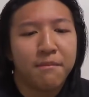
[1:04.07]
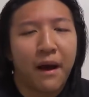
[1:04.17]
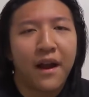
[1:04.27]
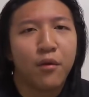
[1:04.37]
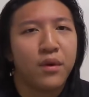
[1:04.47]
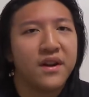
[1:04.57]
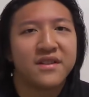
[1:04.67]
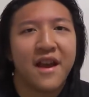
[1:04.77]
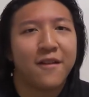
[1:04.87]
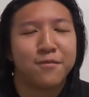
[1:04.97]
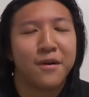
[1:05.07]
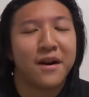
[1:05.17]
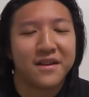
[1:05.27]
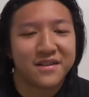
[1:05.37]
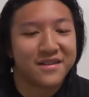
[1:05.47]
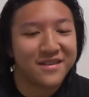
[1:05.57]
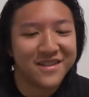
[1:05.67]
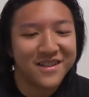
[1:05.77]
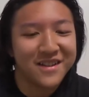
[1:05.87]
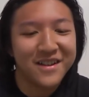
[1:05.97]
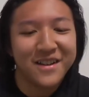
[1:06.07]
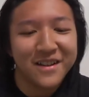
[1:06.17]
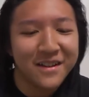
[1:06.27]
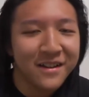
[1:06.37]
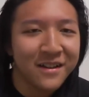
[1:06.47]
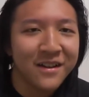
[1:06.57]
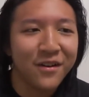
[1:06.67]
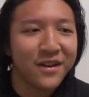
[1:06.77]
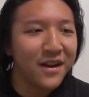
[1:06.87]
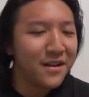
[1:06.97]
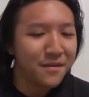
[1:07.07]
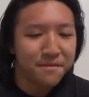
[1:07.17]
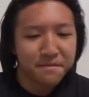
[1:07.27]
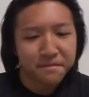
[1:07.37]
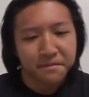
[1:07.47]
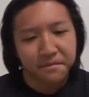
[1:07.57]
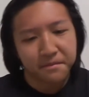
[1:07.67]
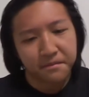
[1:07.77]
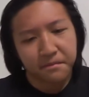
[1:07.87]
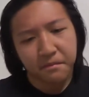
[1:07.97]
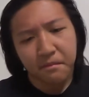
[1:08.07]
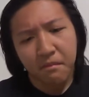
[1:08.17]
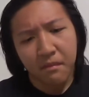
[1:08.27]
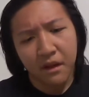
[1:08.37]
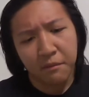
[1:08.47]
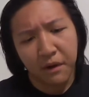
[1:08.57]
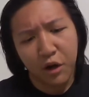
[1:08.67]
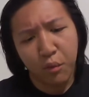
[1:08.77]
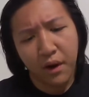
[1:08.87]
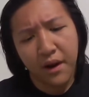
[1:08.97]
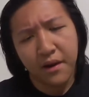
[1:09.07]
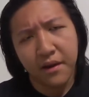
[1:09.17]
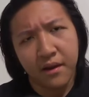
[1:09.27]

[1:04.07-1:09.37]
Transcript: buy it when it's half price. Okay? But anyway,